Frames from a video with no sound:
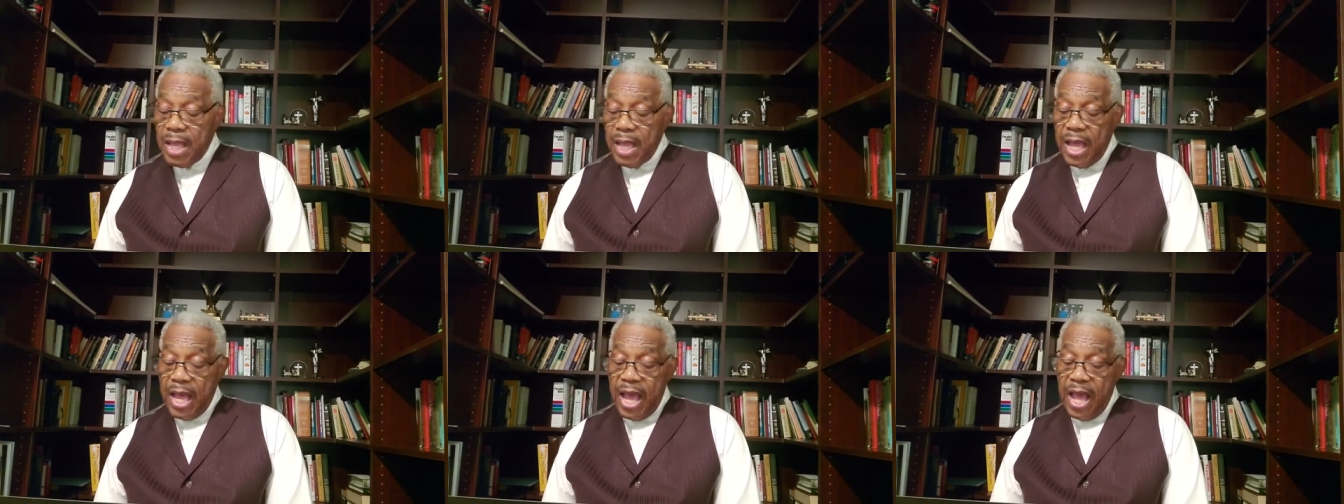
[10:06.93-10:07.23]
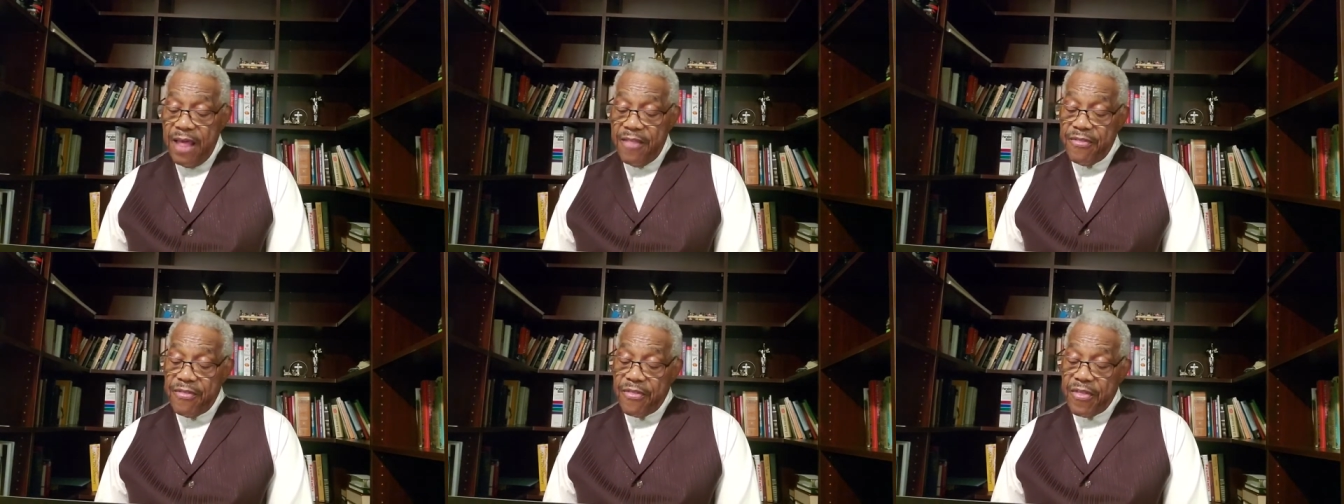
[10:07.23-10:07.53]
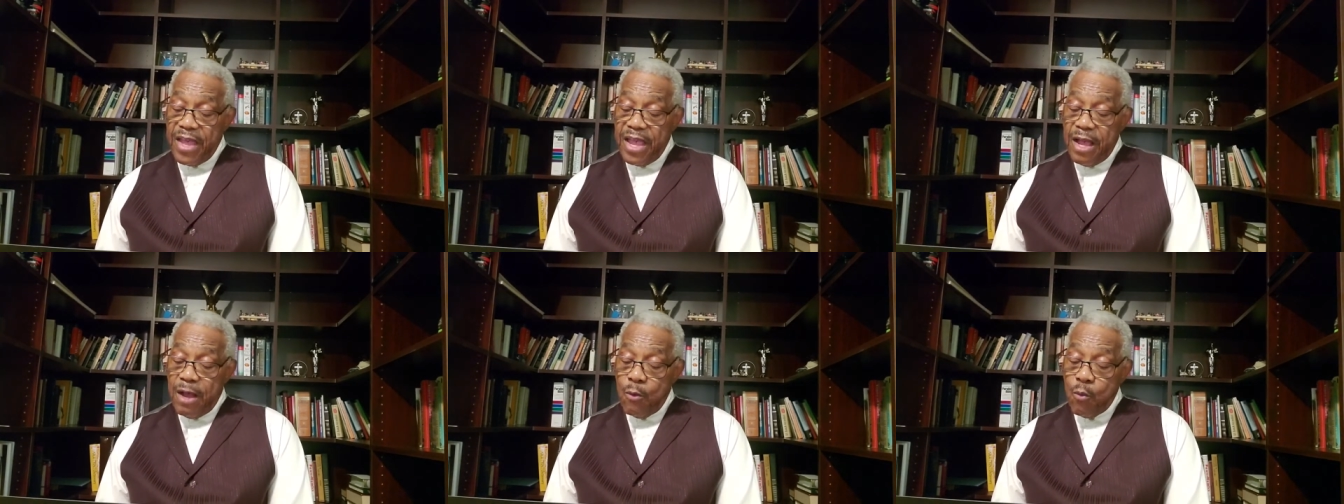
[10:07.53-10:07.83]
and
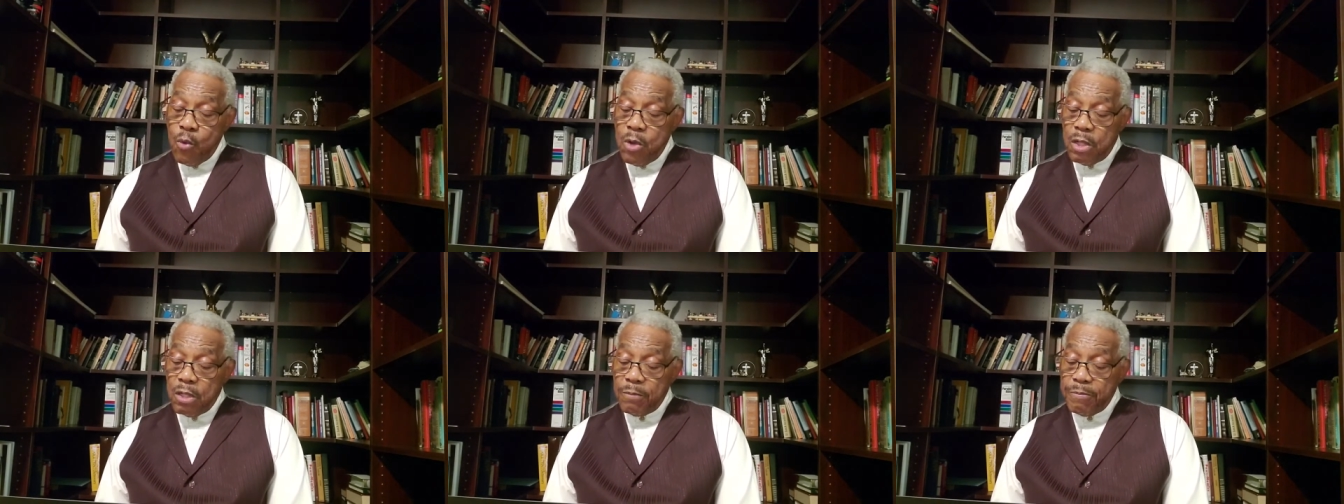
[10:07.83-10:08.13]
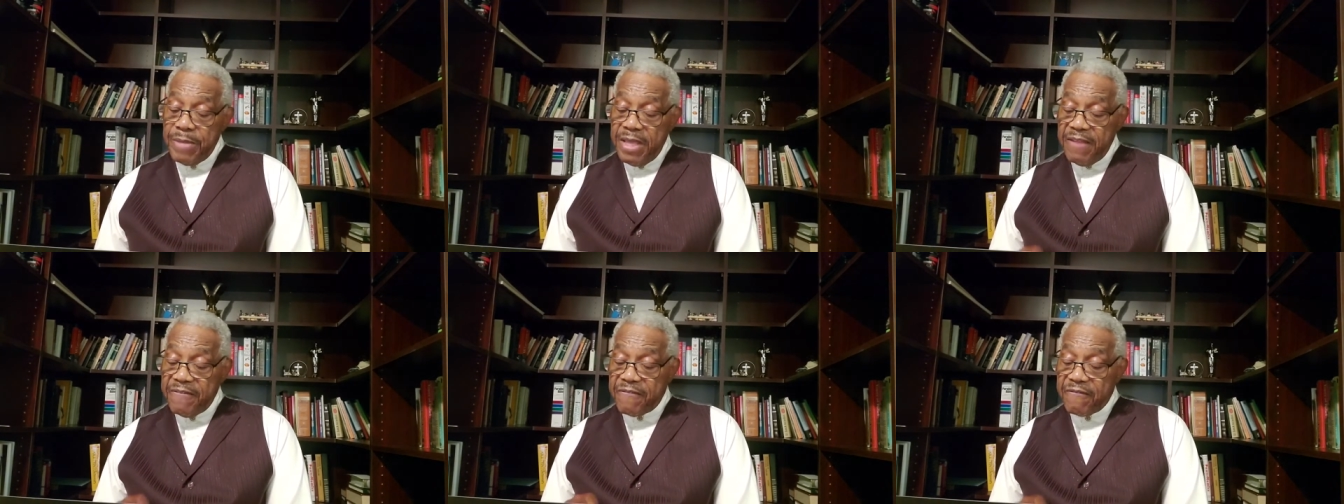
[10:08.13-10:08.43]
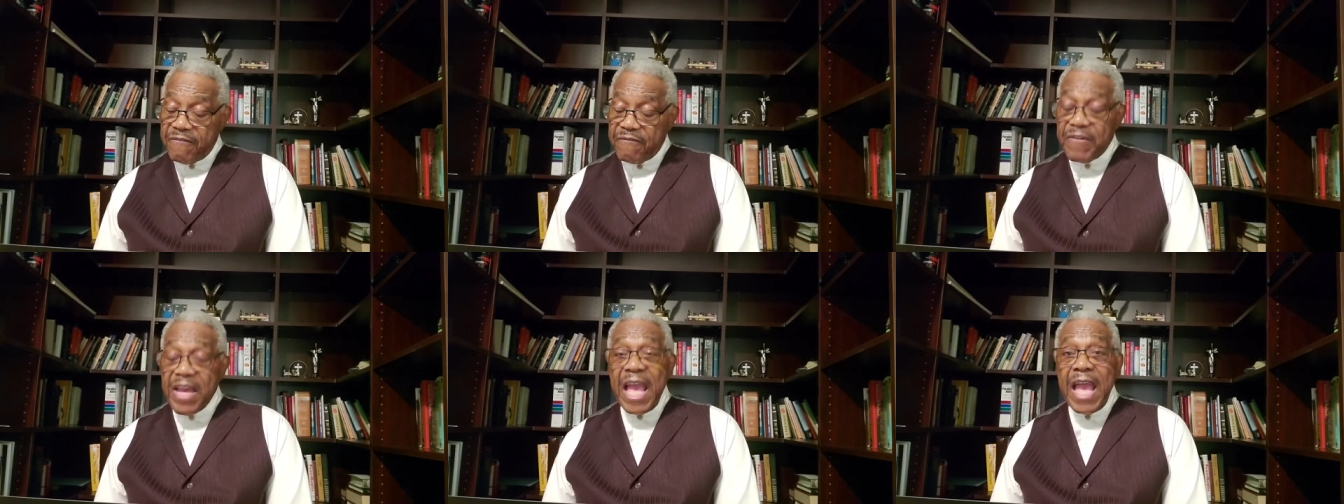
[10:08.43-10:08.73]
there will be
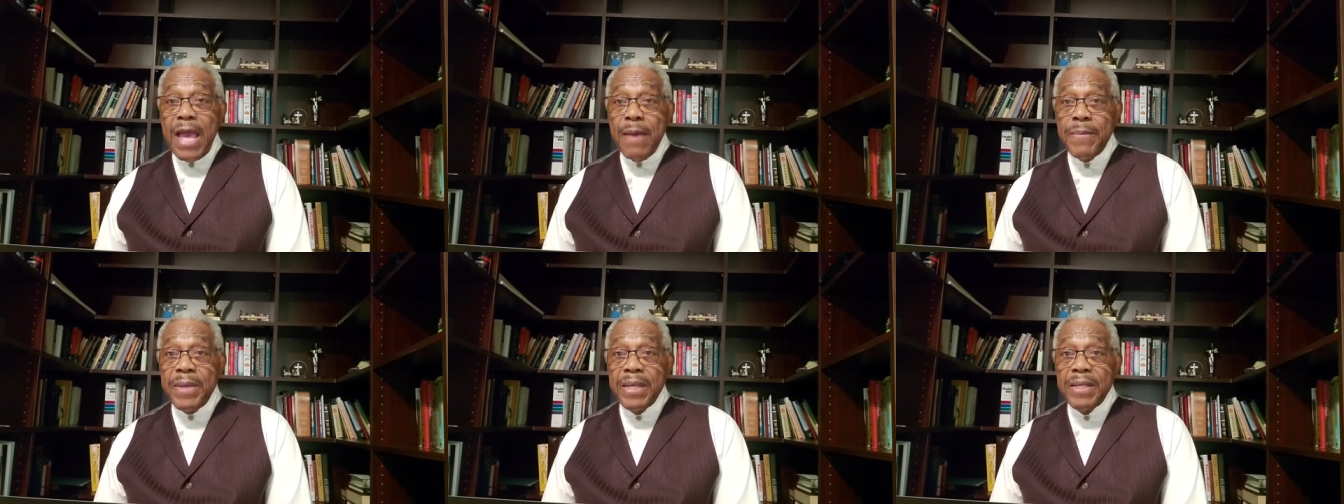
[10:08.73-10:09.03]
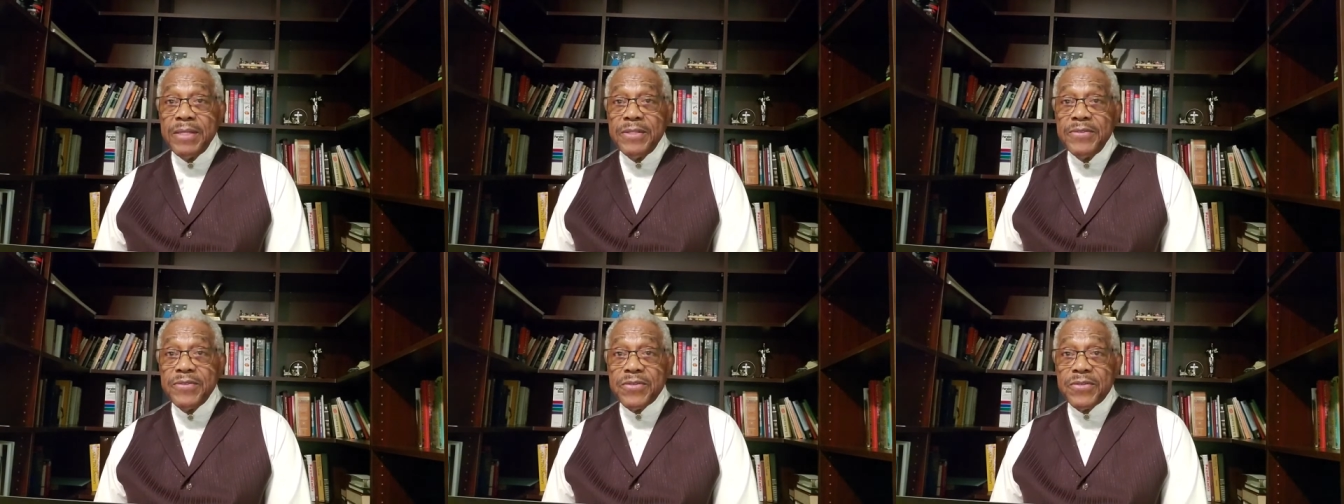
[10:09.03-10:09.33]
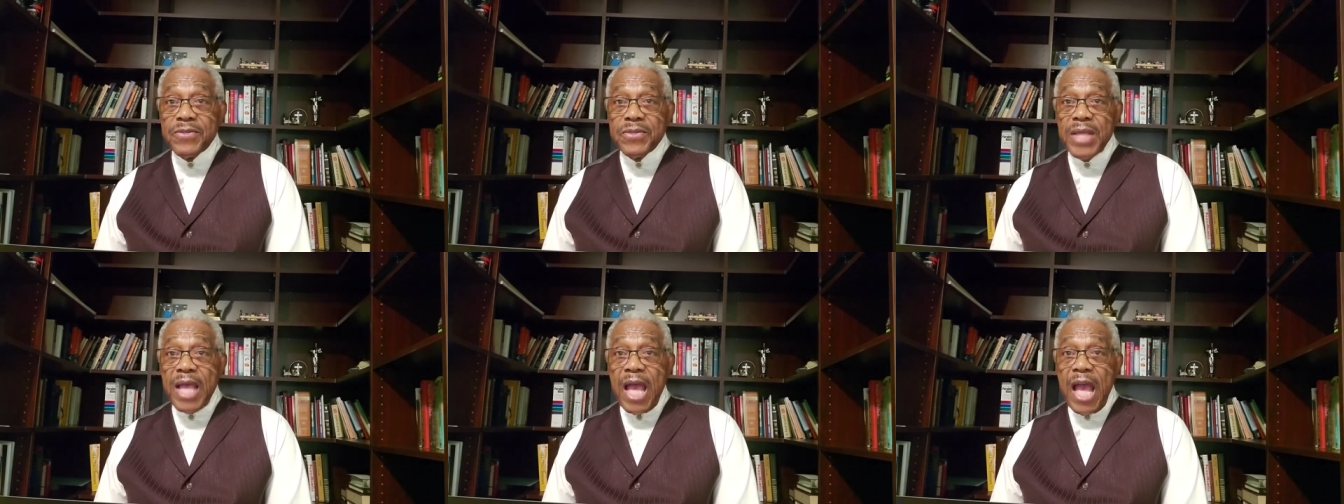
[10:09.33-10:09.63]

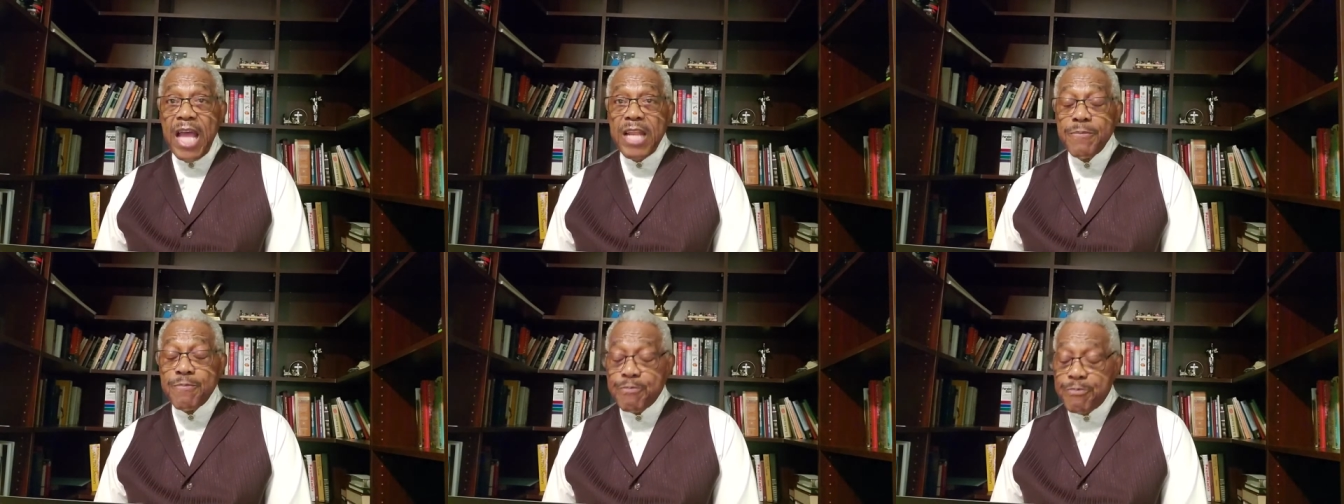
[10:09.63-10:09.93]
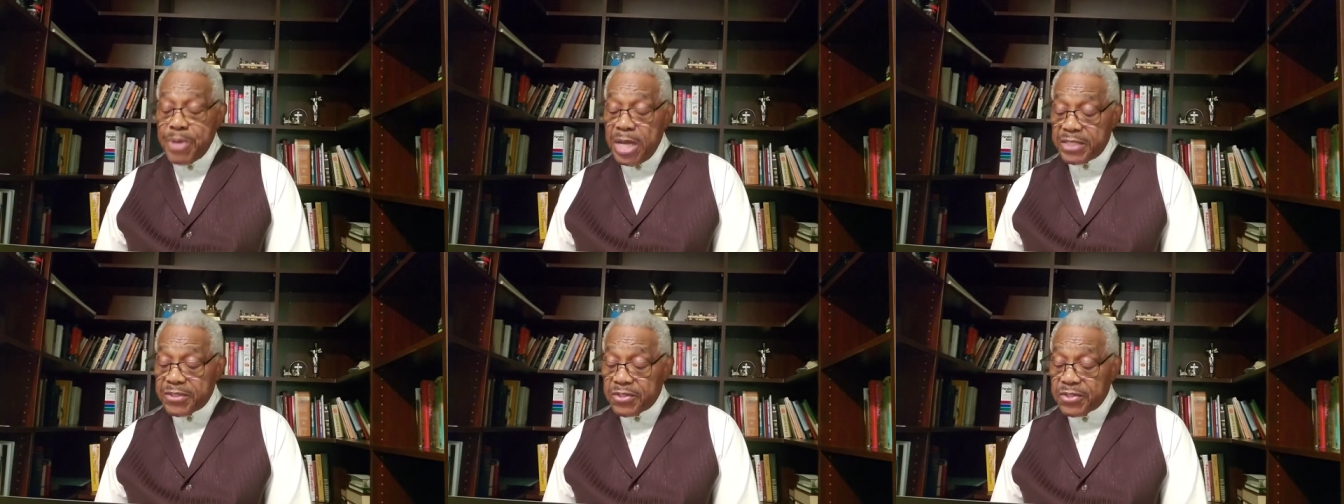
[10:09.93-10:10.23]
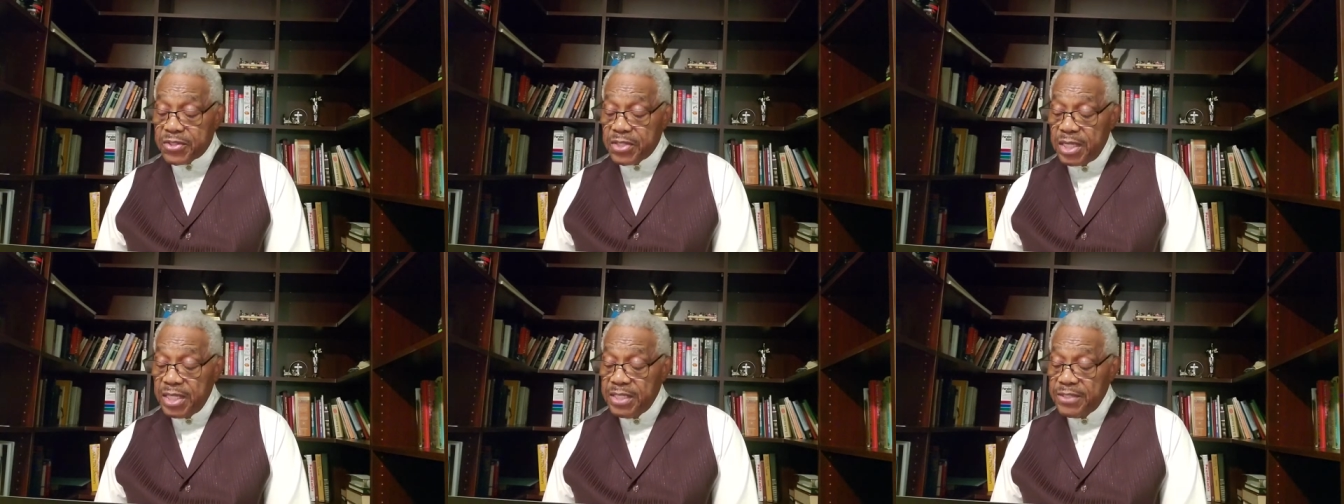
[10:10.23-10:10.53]
famines and
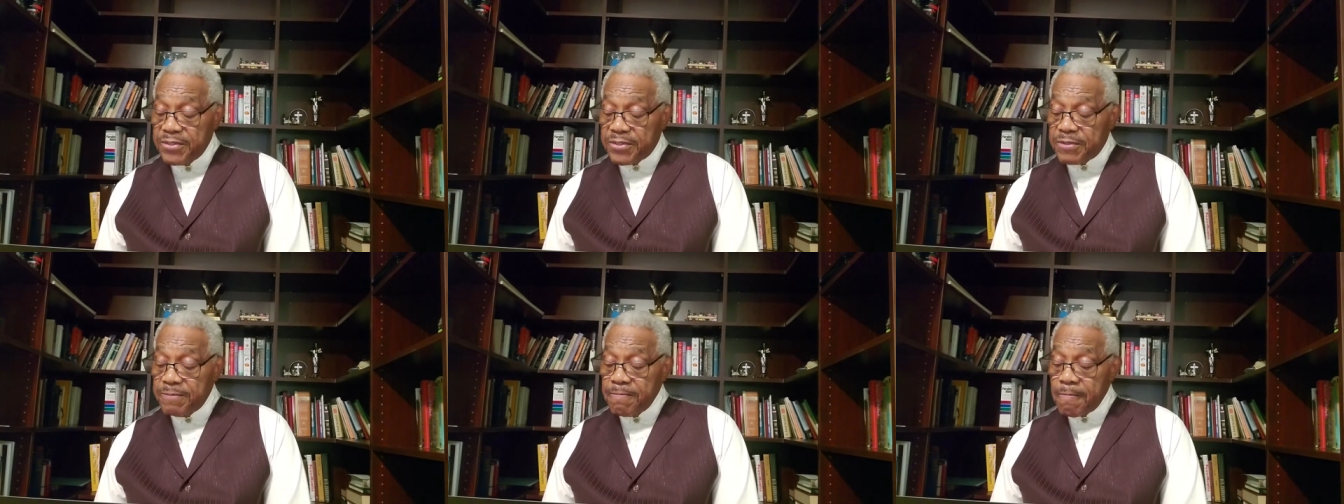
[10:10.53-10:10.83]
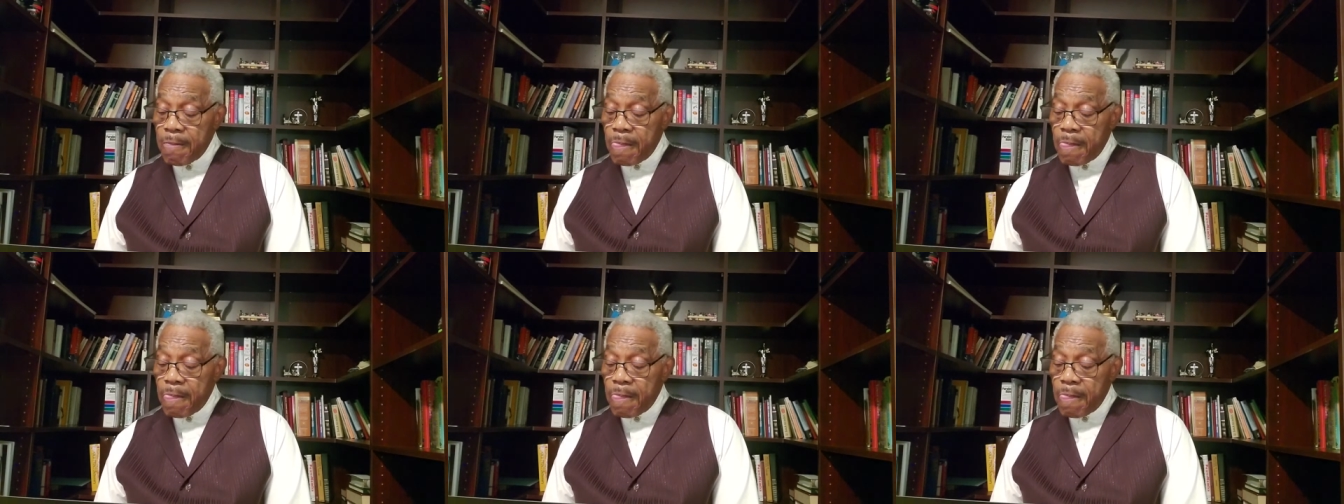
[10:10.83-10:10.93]
pestilence